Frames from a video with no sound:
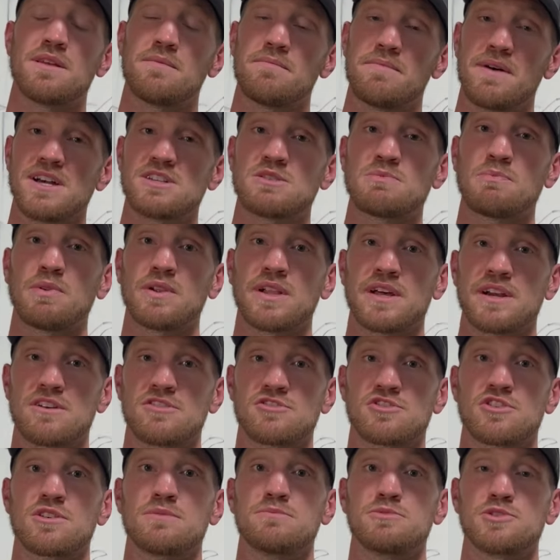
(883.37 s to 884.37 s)
The best
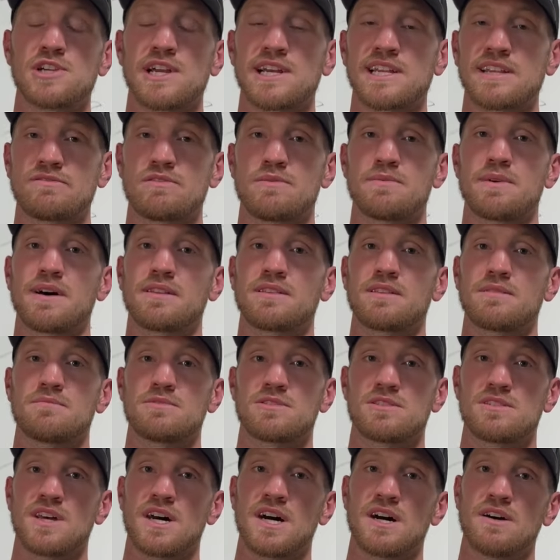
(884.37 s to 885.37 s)
players are objective about
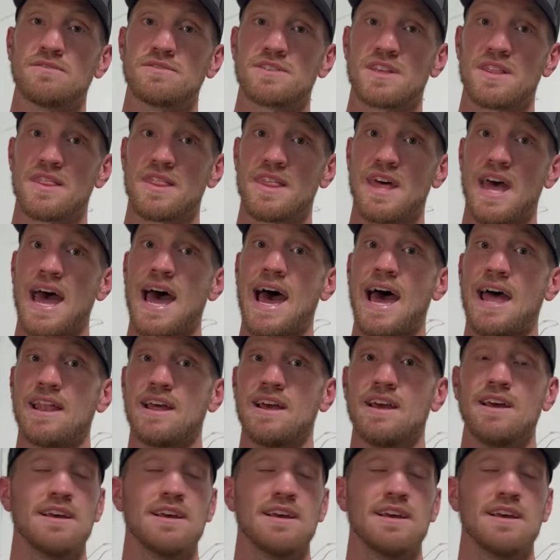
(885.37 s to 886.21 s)
themselves, and that